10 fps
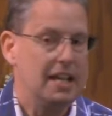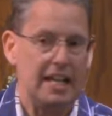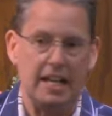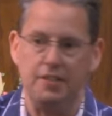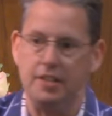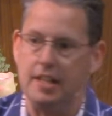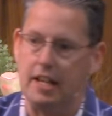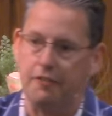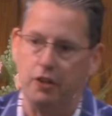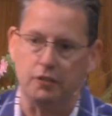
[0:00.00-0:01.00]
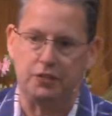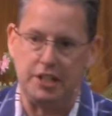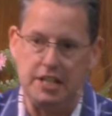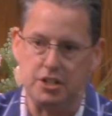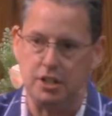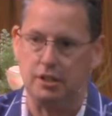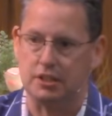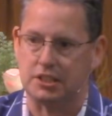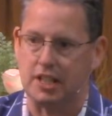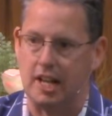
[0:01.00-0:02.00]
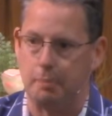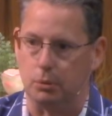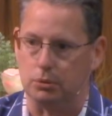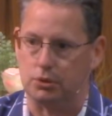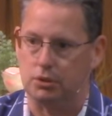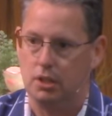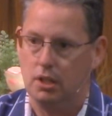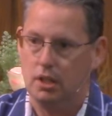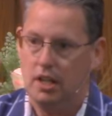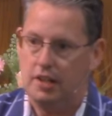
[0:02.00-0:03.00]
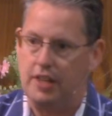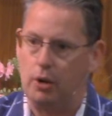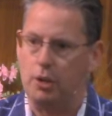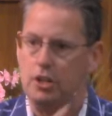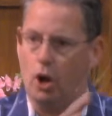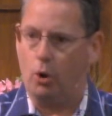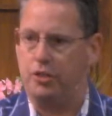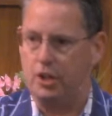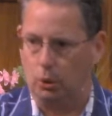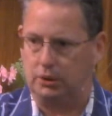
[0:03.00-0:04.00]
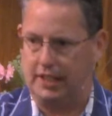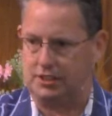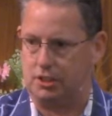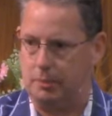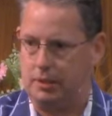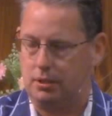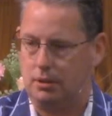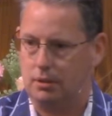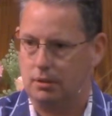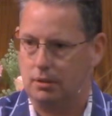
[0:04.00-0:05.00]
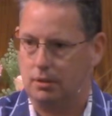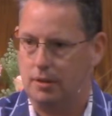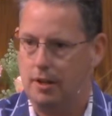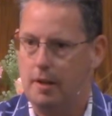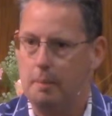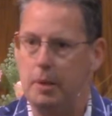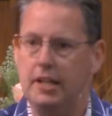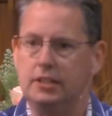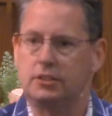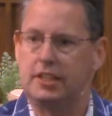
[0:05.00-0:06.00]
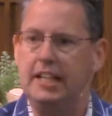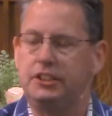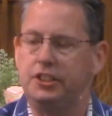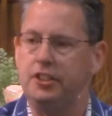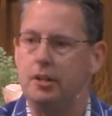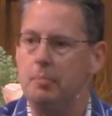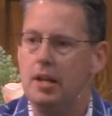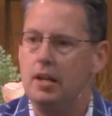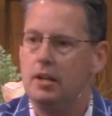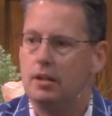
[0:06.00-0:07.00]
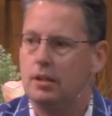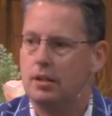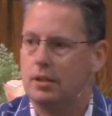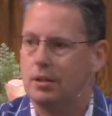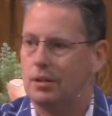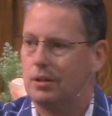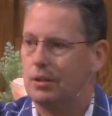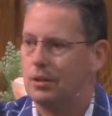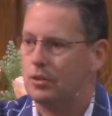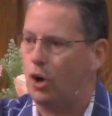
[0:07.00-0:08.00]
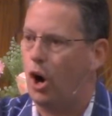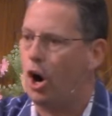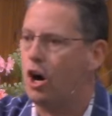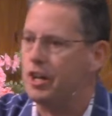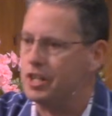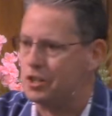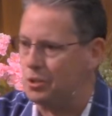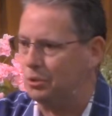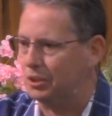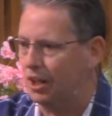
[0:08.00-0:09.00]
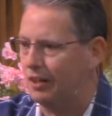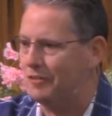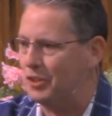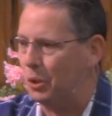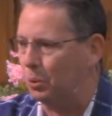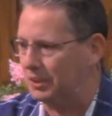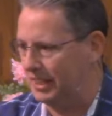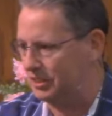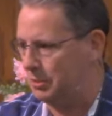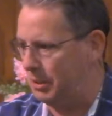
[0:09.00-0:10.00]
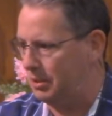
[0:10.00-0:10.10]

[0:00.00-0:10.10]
In the effort of teaching the disciples, they already know the Old Testament, but he's teaching them the heart issues of the Old Testament.